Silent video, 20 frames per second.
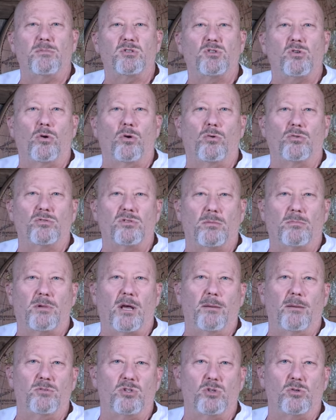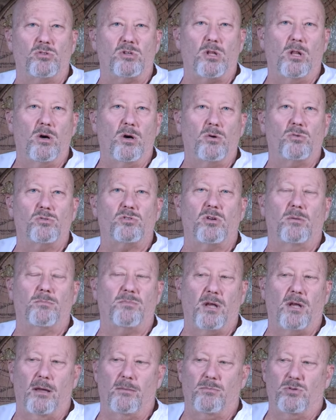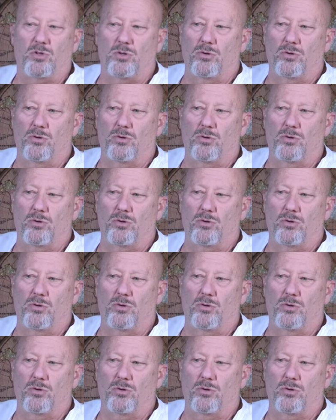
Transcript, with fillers: so sometimes you slow, sometimes